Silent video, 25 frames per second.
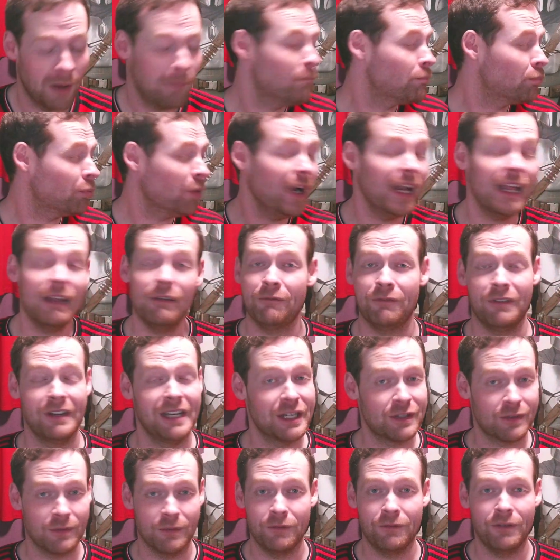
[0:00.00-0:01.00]
Brilliant finish
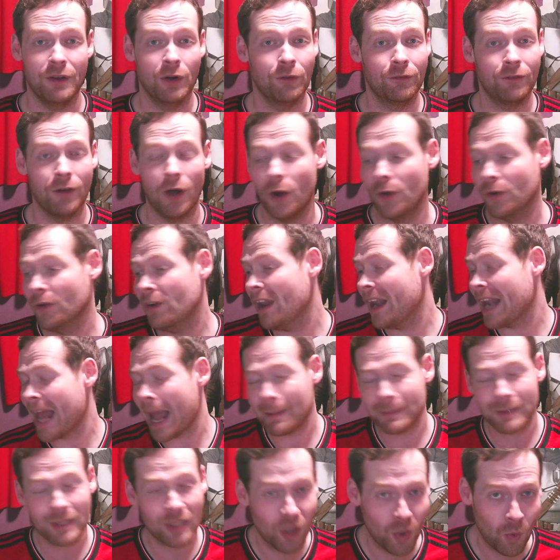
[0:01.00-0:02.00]
from Phil Foden, an
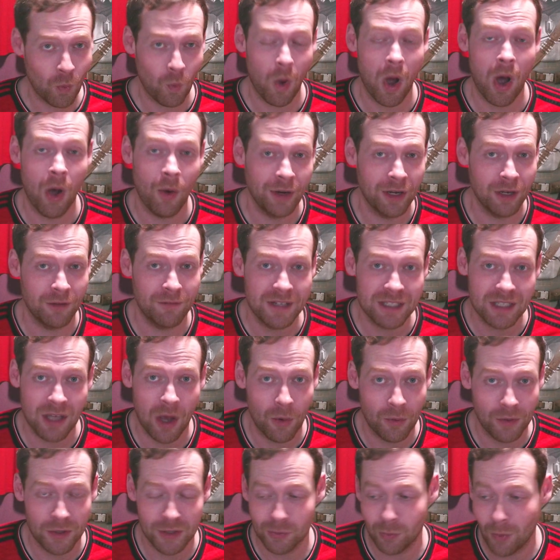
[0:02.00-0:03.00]
absolute worldie of his own
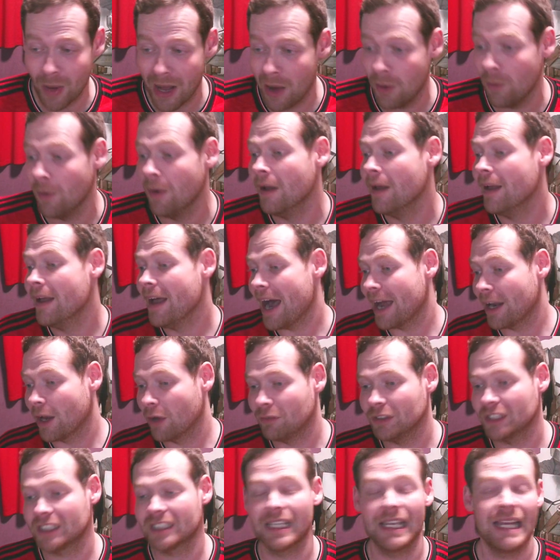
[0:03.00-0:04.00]
as well. And
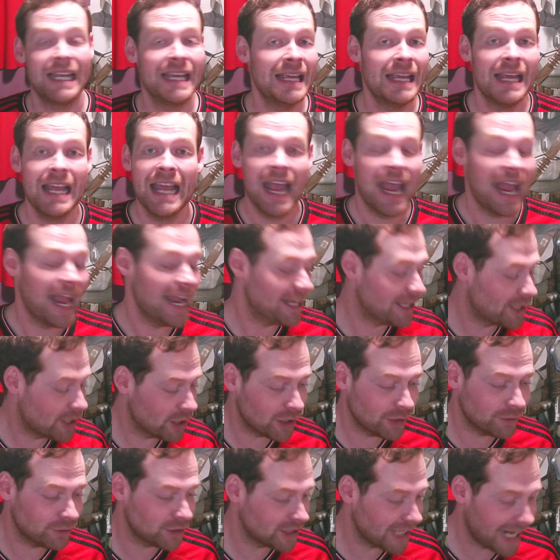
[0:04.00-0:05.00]
obviously, he could
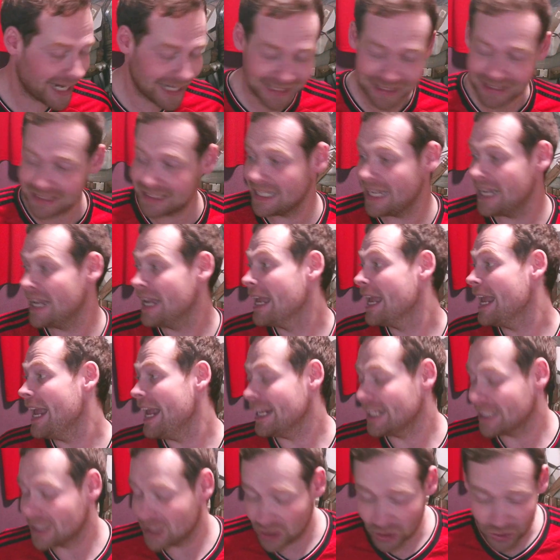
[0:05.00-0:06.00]
have shanked it.
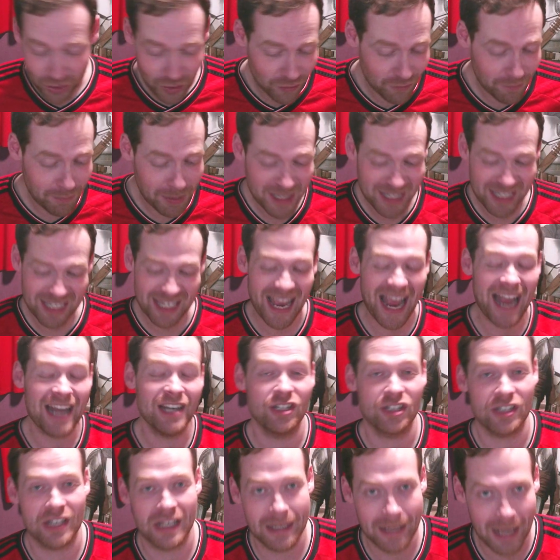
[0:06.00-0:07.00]
It could have
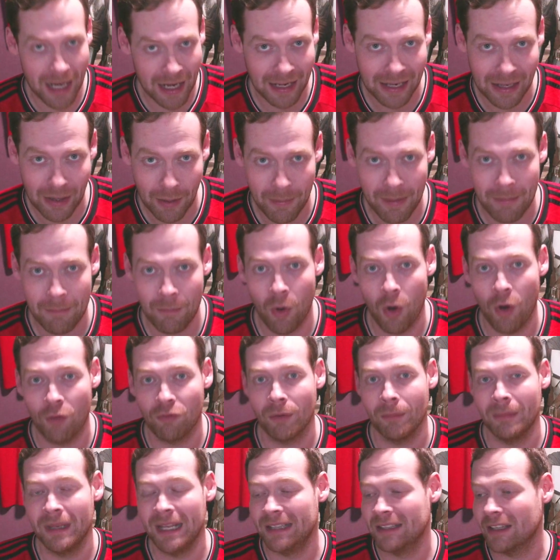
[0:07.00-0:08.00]
potentially done a little bit more from
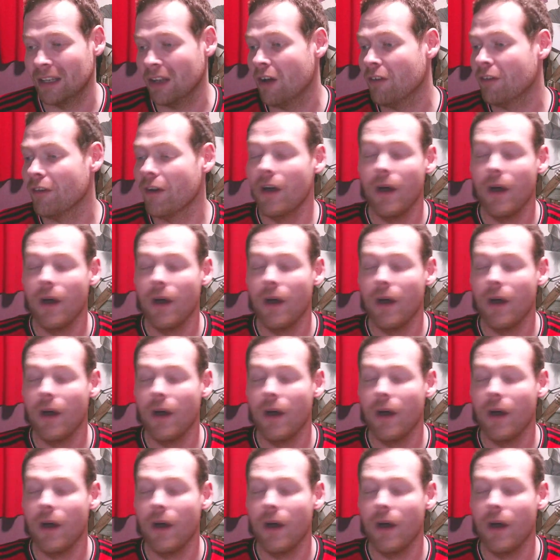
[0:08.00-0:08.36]
Lindelof.